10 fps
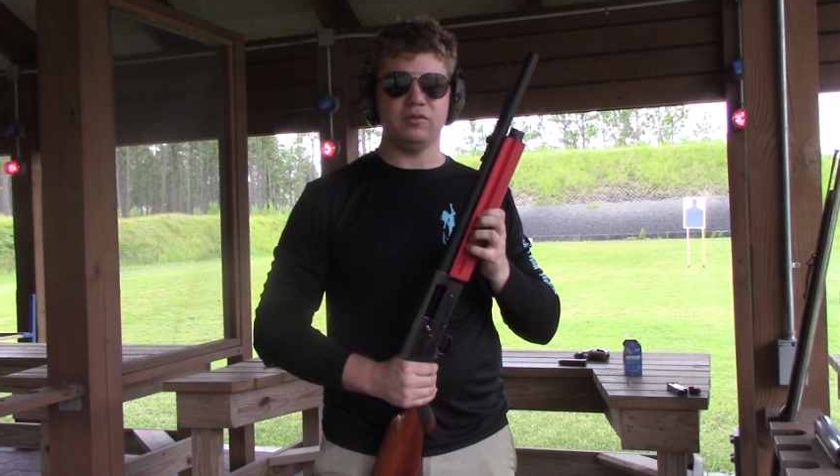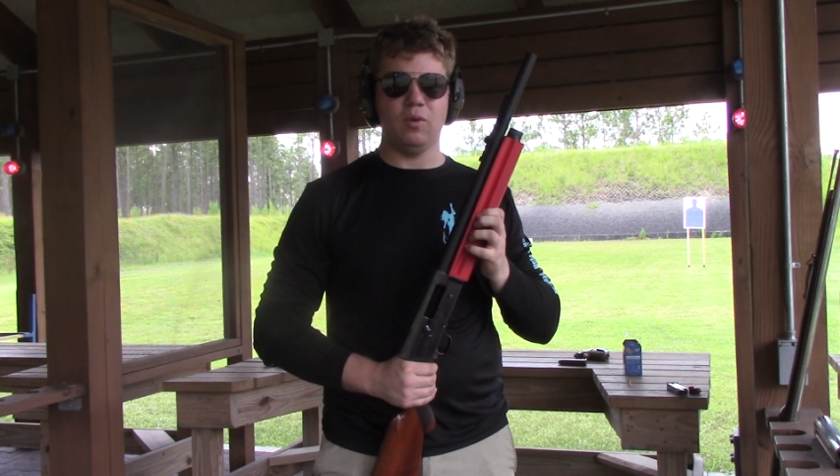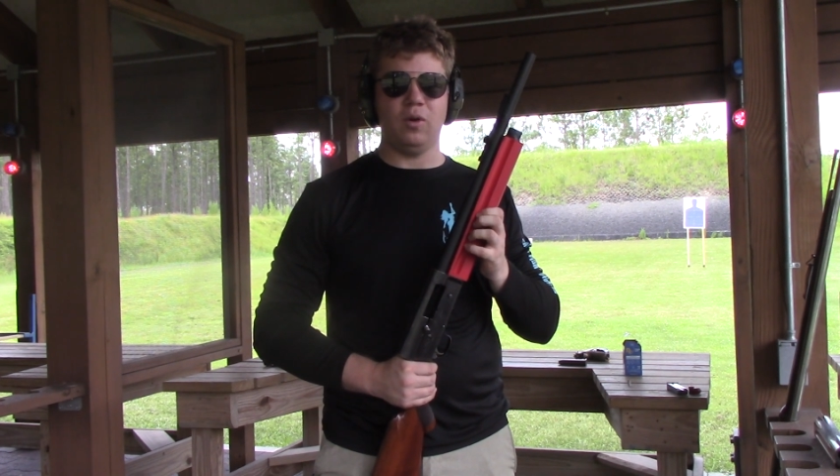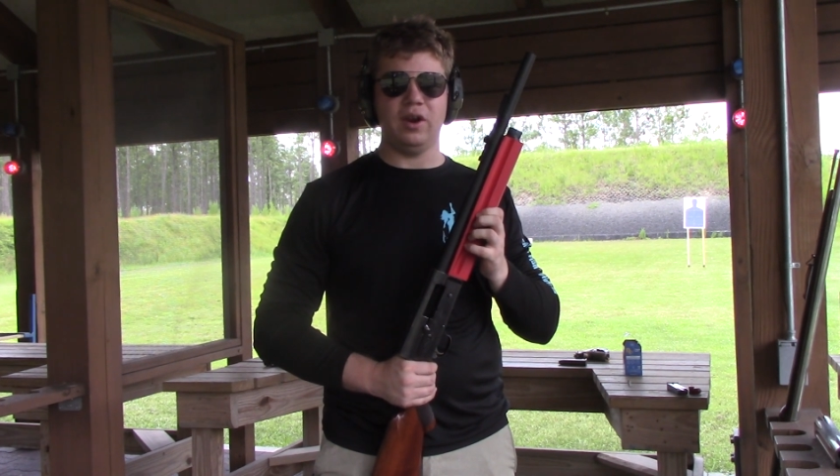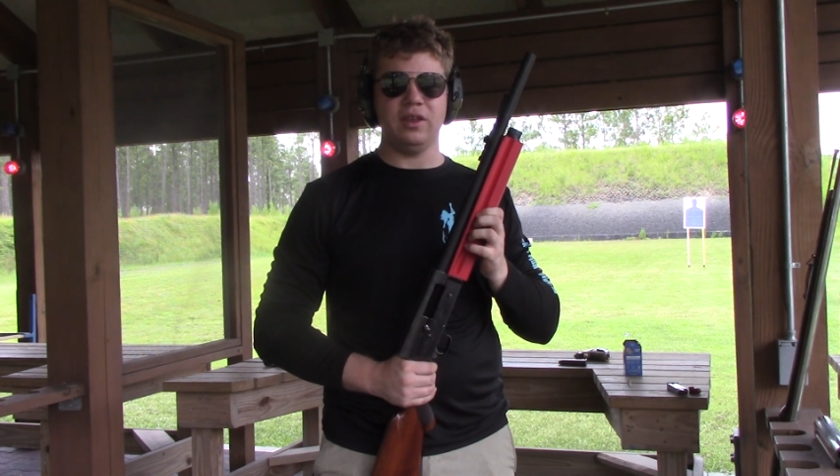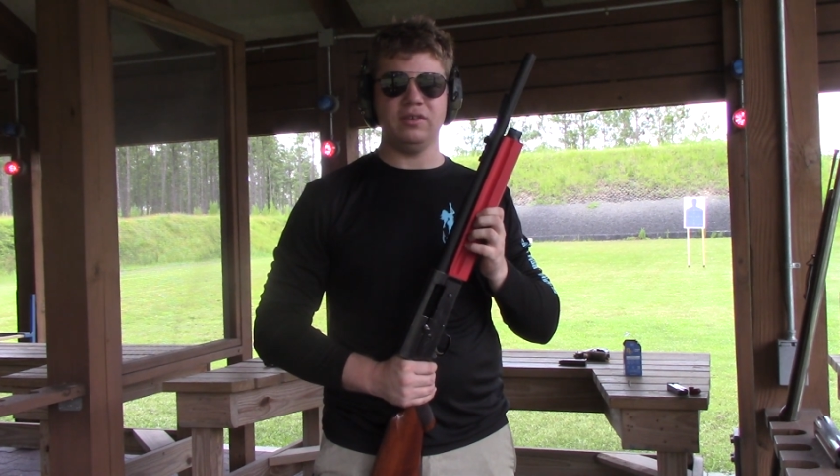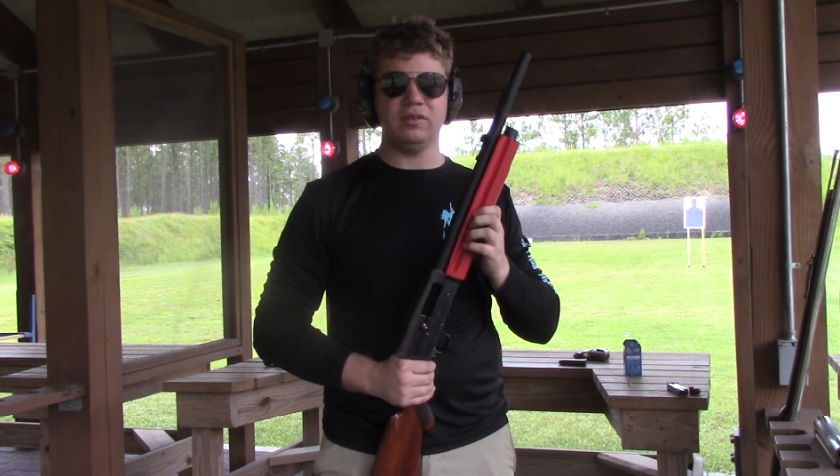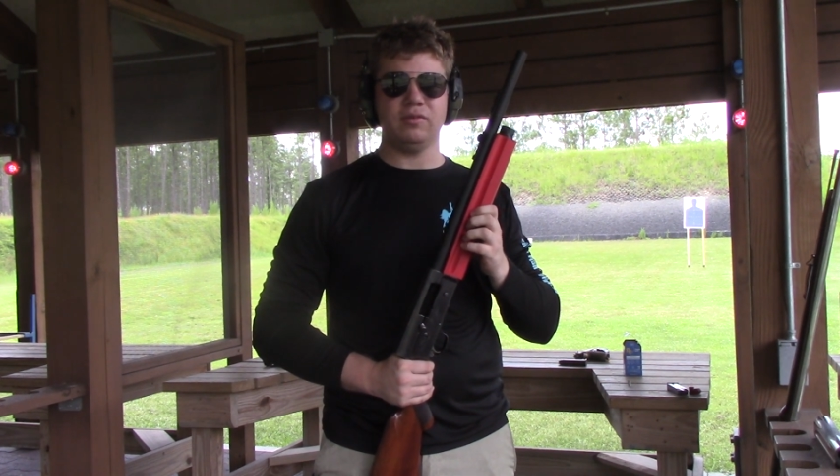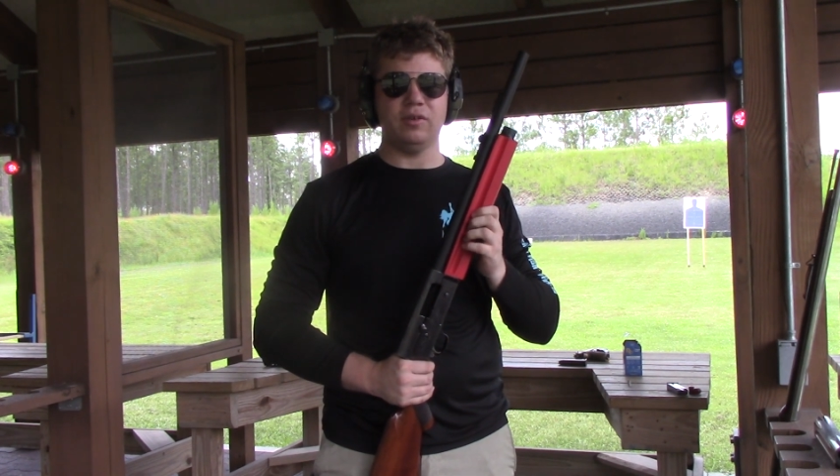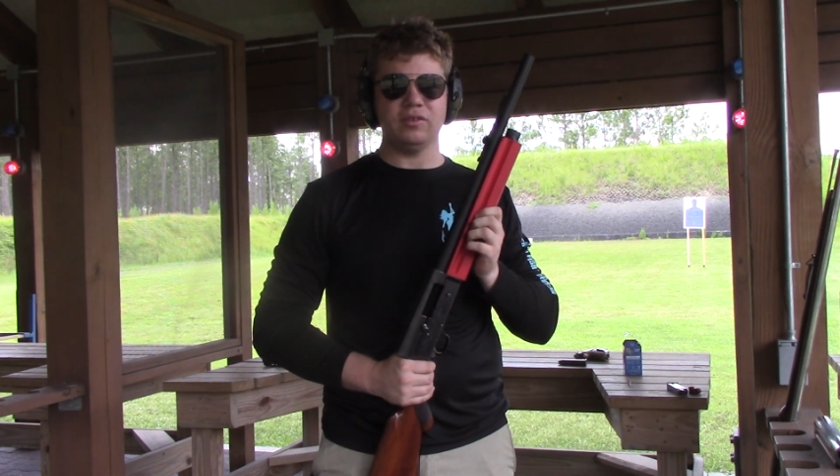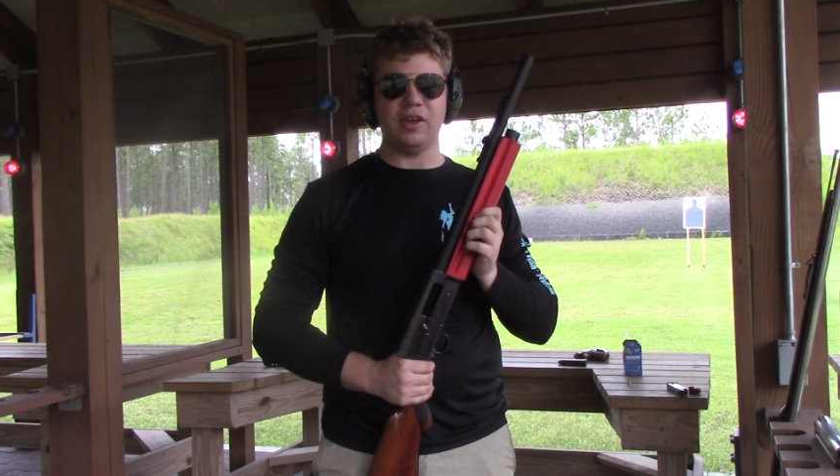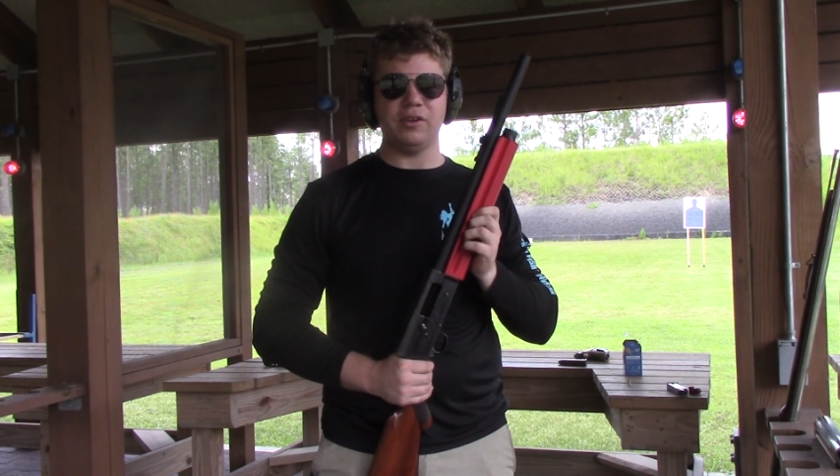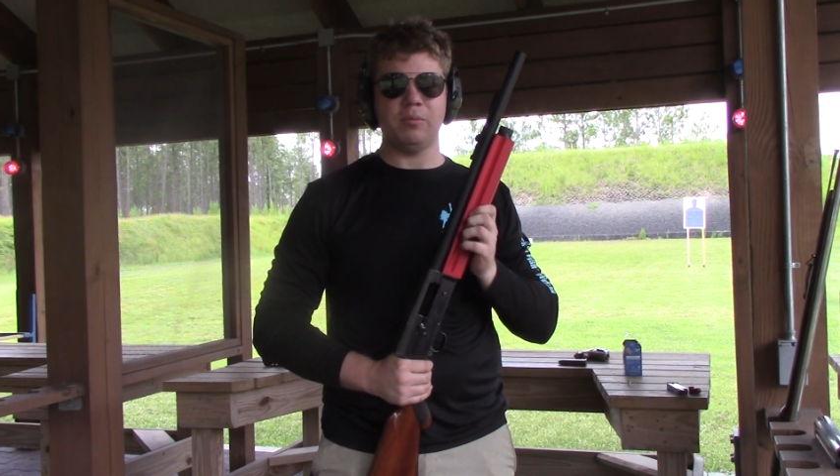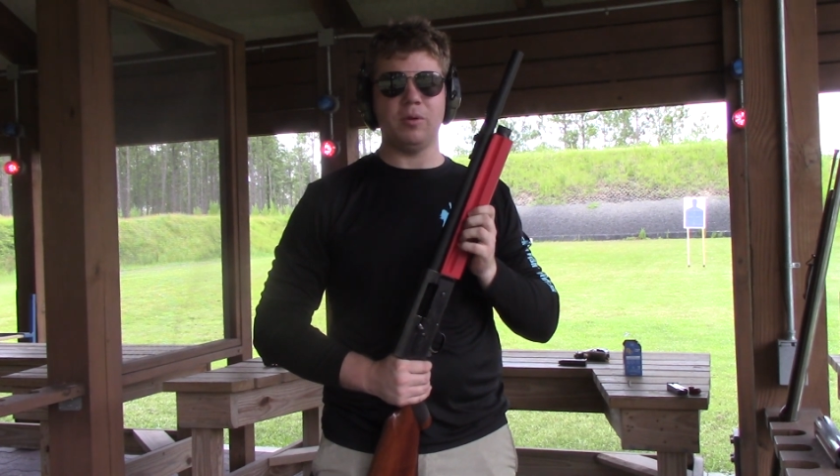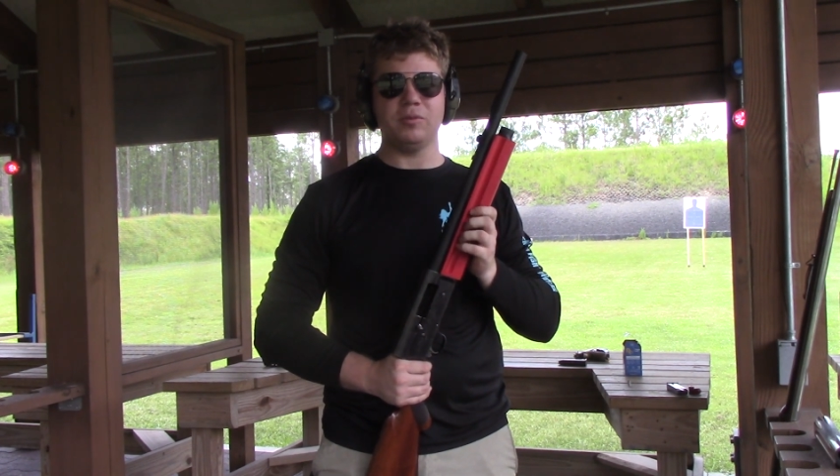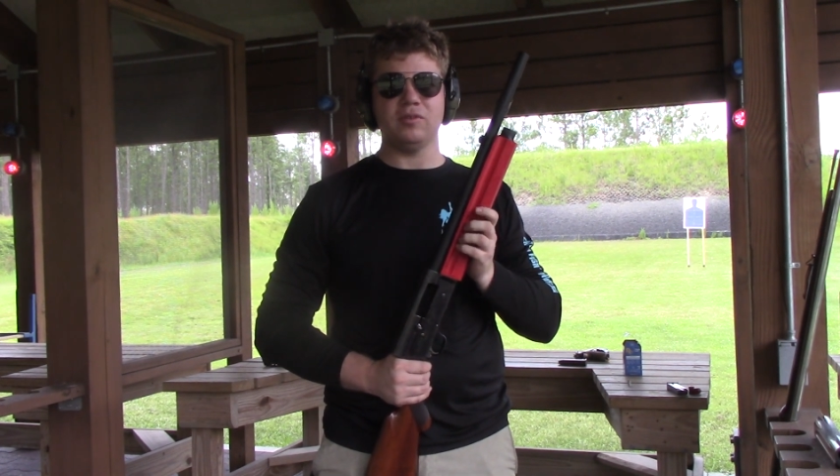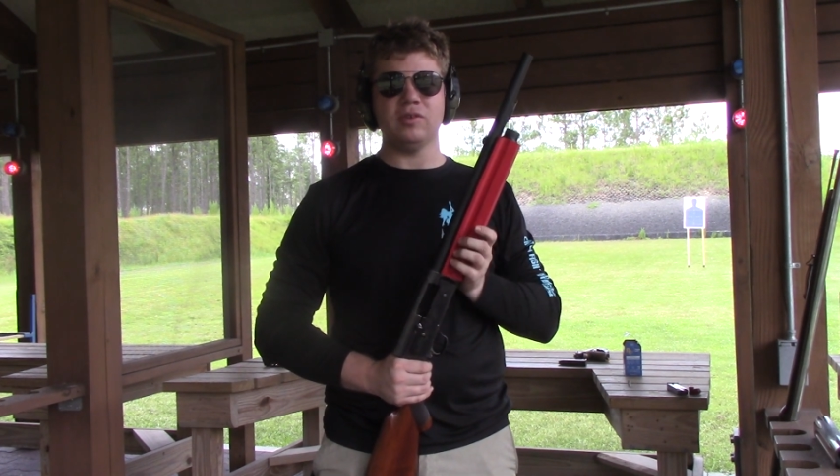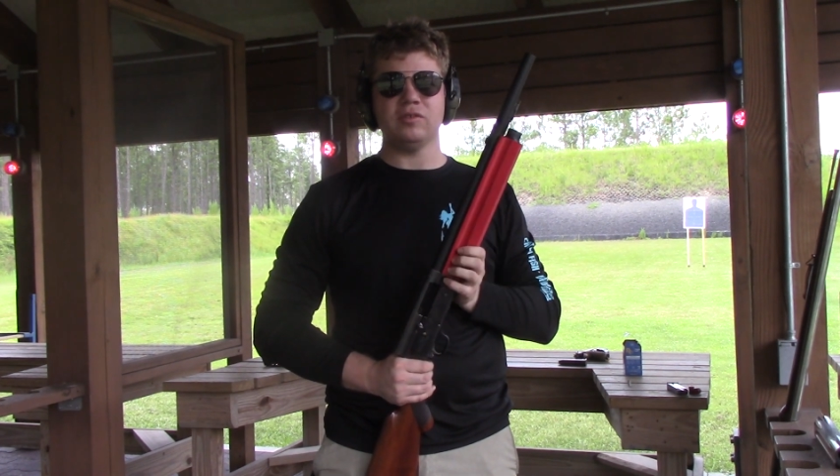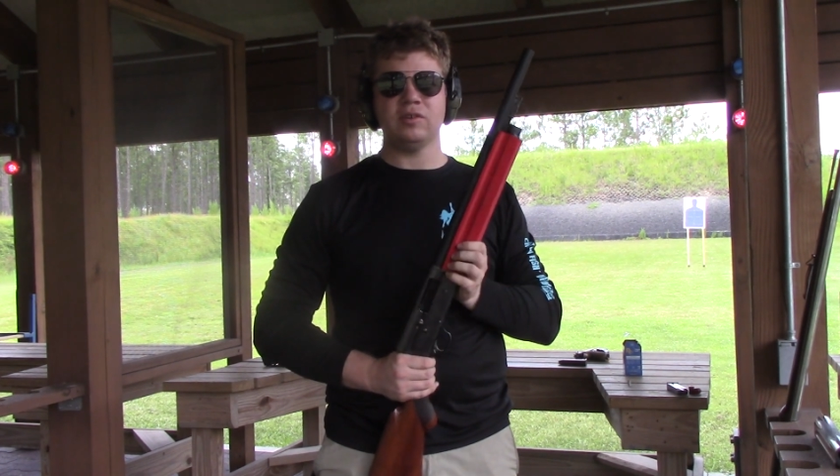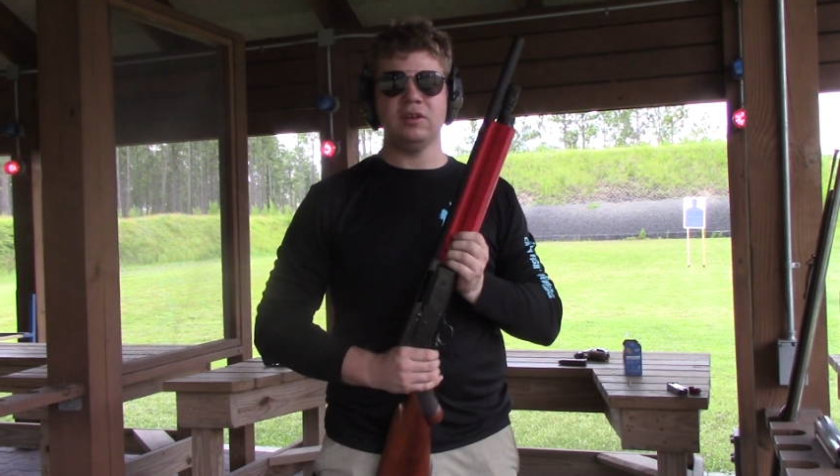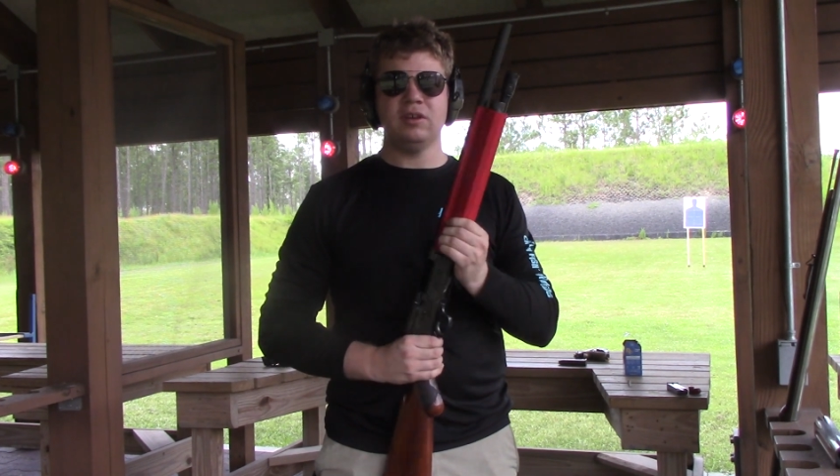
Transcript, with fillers: forend for cycling purposes.